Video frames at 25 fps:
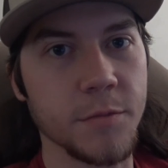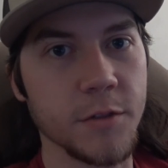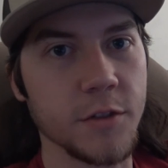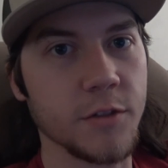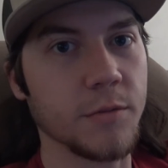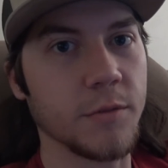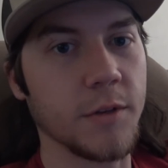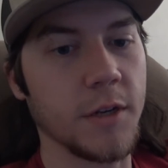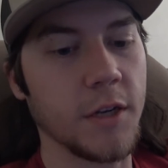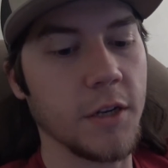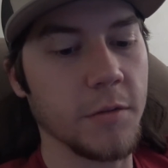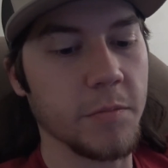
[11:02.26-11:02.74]

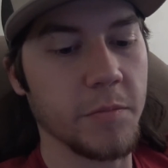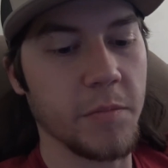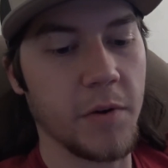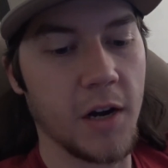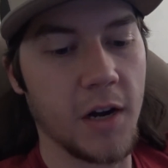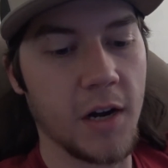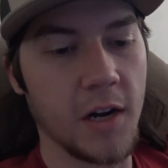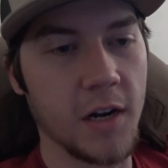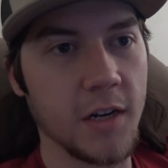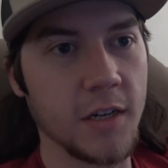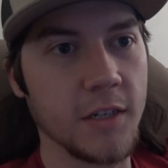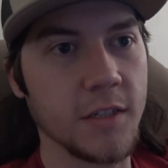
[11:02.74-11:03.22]
between
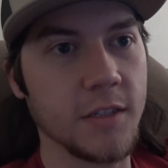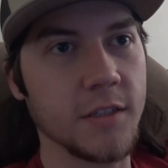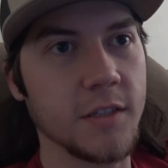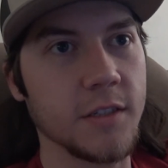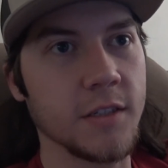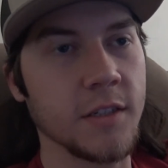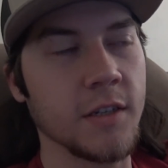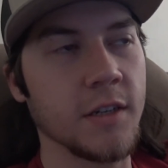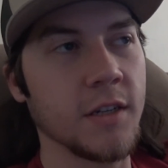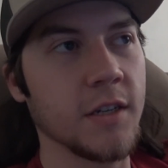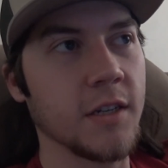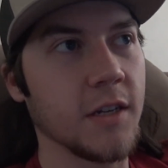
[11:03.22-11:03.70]

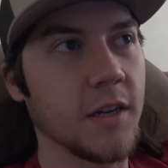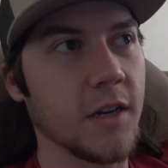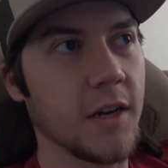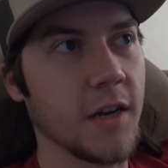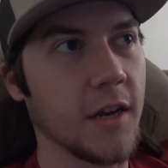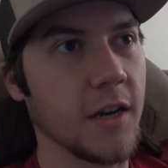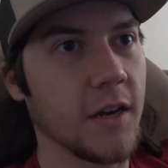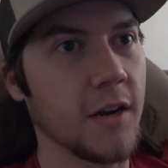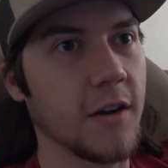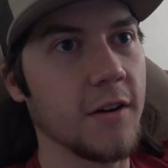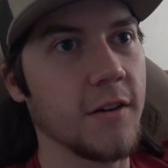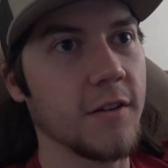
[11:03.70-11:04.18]
pines
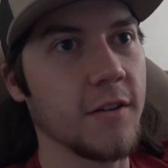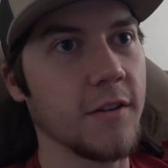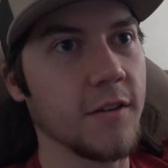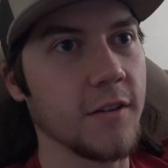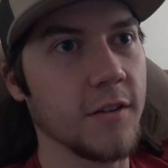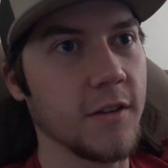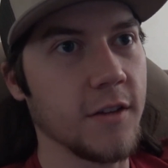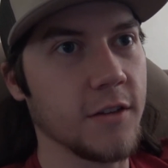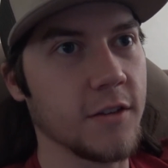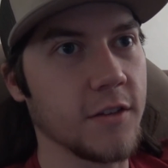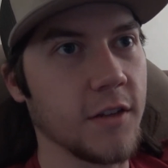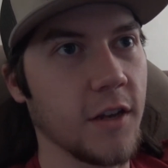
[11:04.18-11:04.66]
and
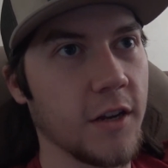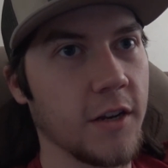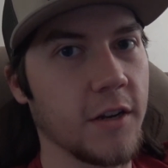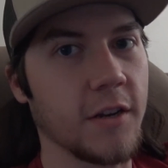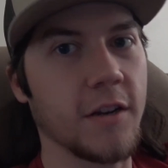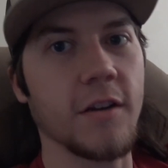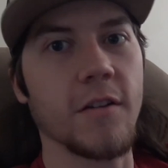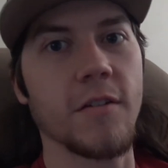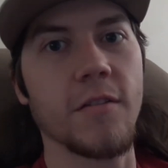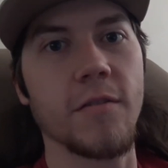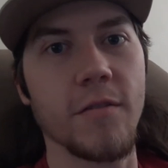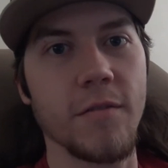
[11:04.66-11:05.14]
this like
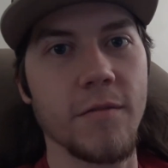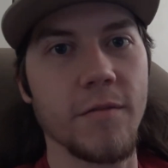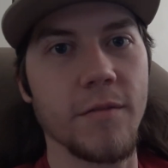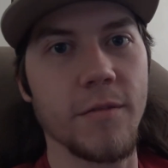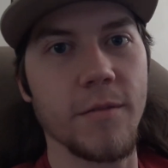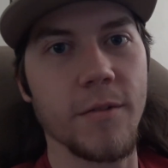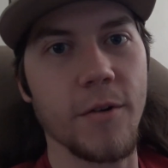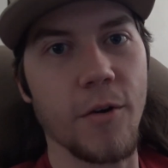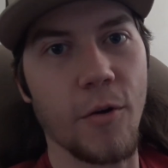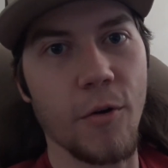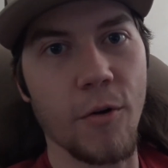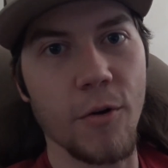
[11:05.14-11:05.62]

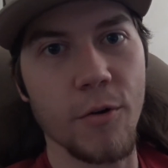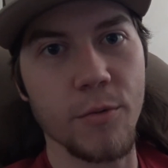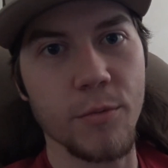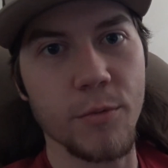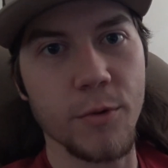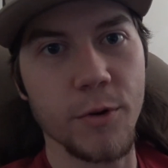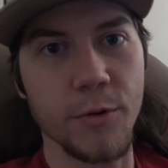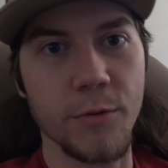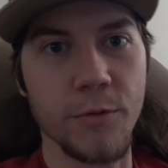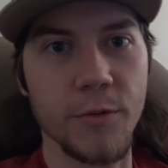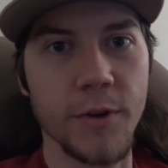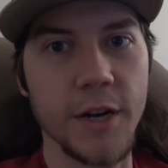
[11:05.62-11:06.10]

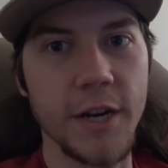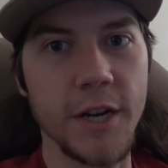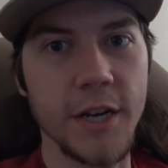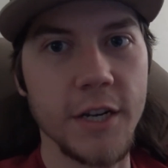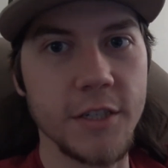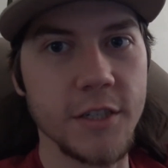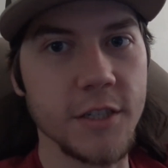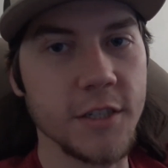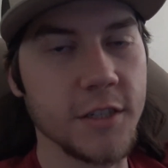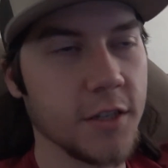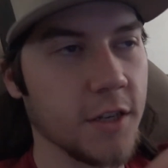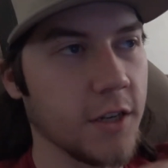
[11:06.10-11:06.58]
hardwood
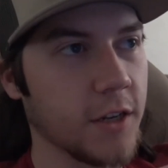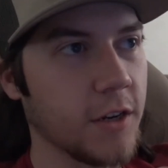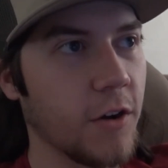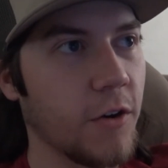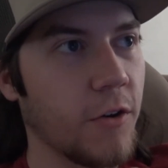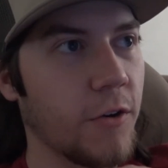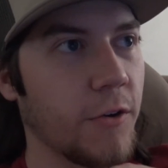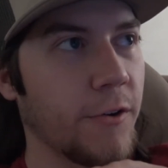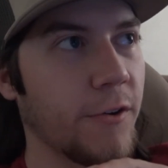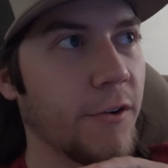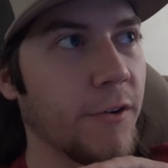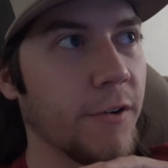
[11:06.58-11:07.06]
ridge. It's like
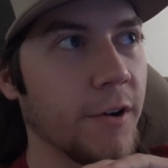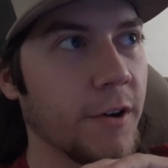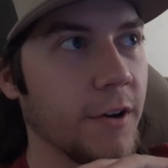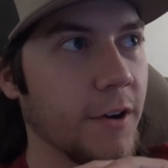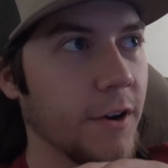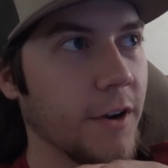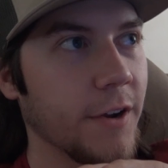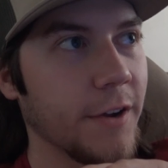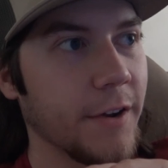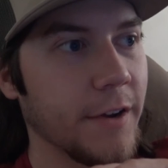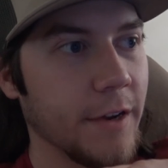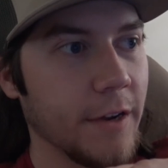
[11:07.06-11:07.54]
all
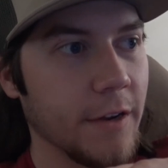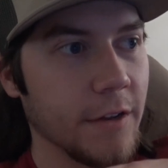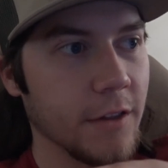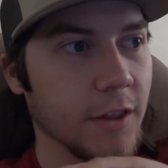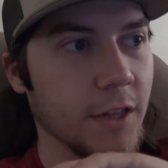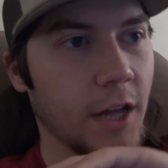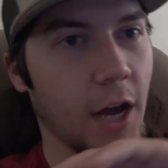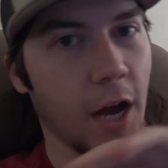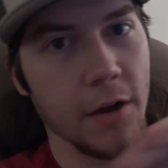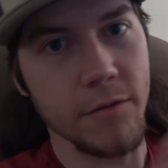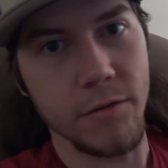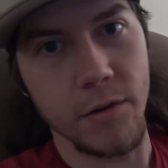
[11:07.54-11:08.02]

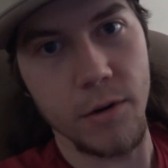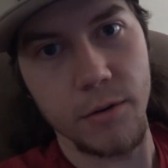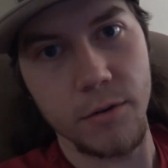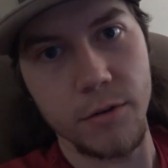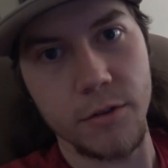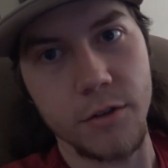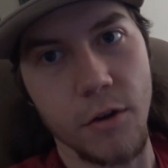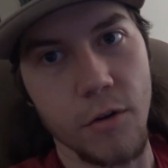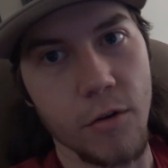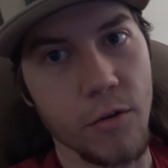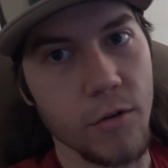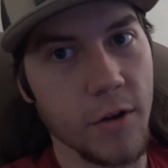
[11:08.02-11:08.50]
live
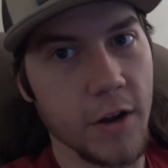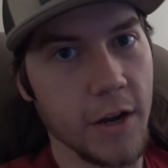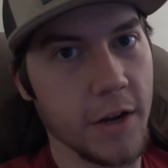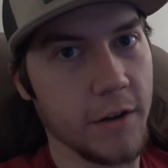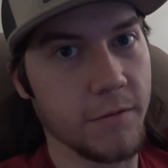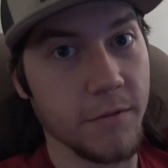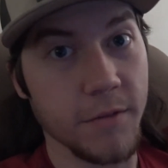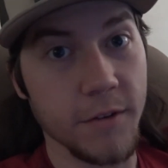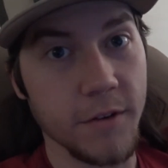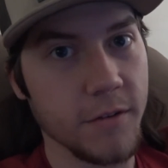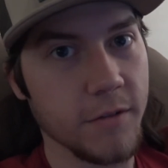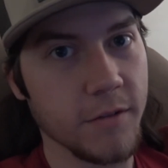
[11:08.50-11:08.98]
oaks,
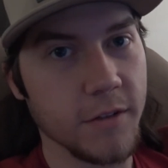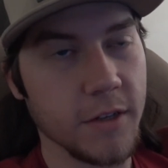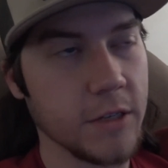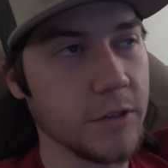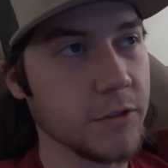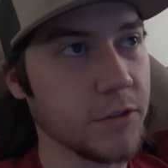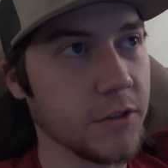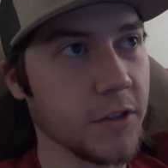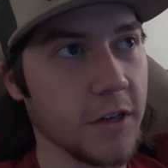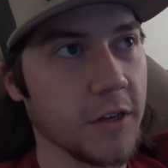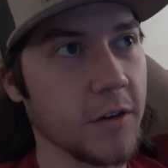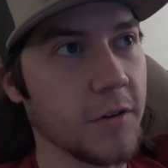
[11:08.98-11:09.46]
and it
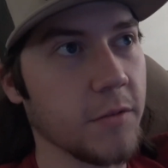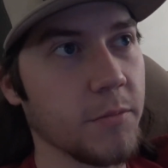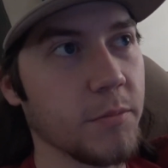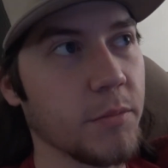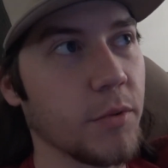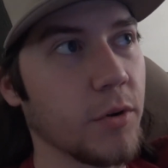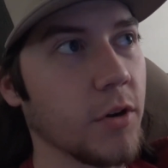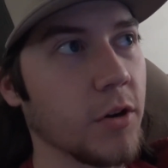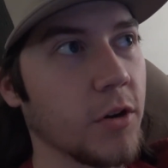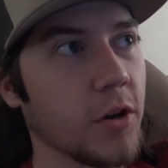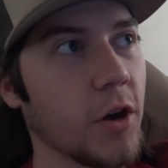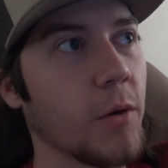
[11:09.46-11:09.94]
was like
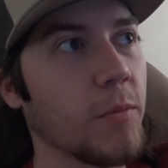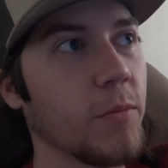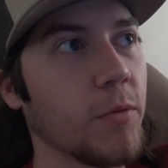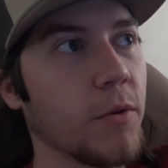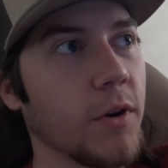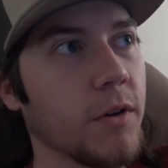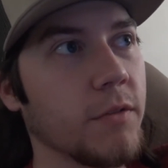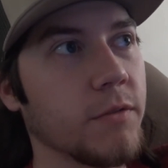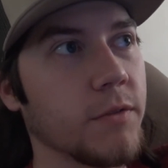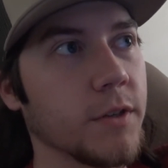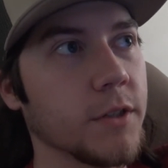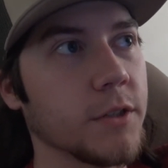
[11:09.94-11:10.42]
a couple
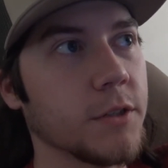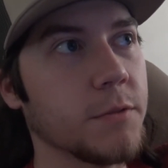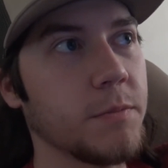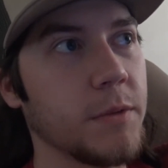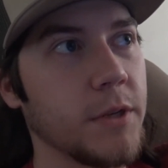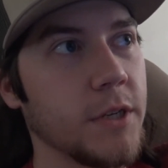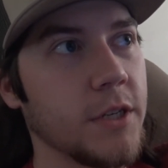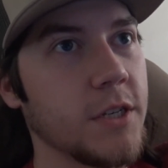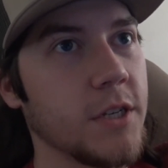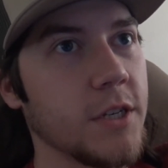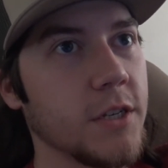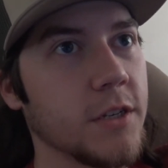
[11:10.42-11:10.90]
different
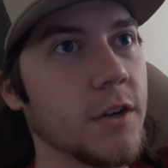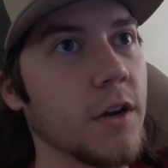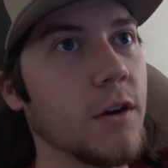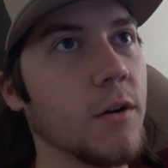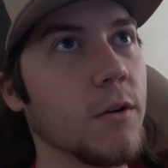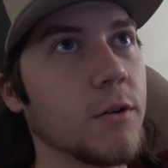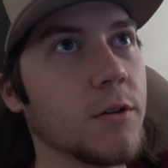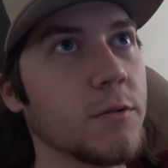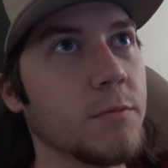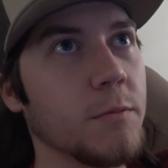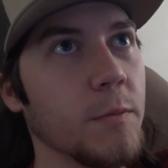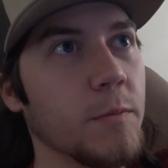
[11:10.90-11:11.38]
species of
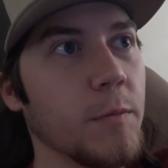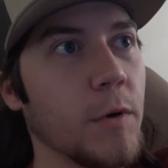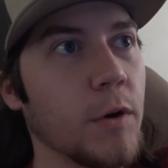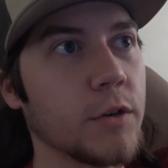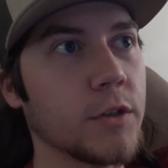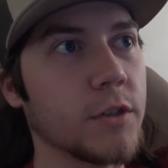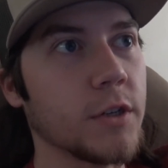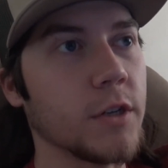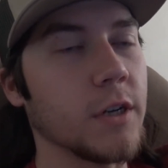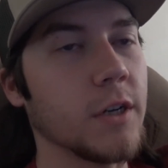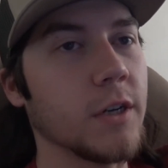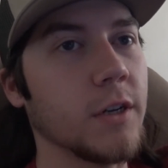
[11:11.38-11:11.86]
oaks, but
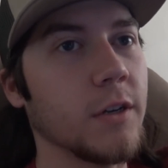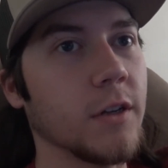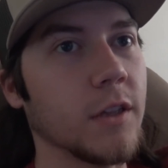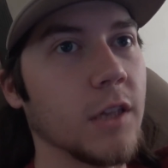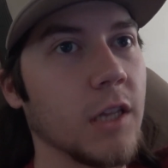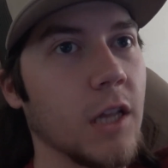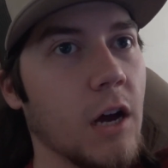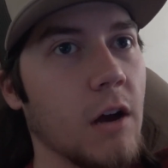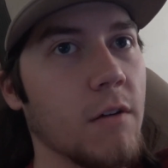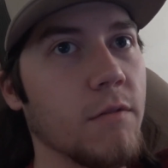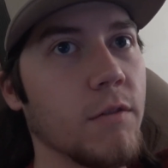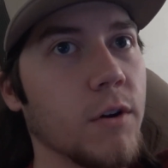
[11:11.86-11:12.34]
mostly
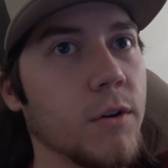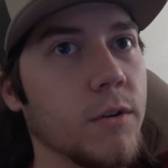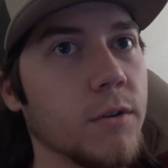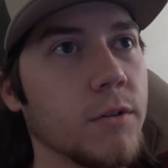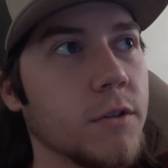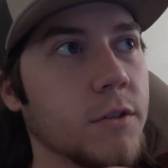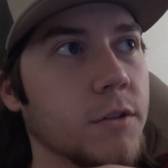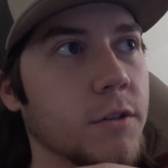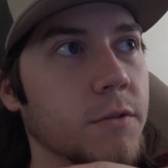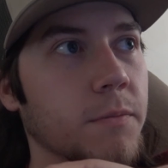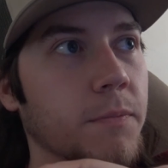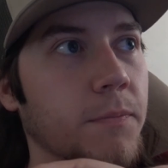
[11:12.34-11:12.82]
live
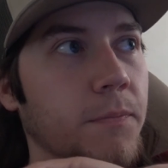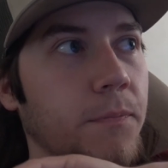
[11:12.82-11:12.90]
oaks,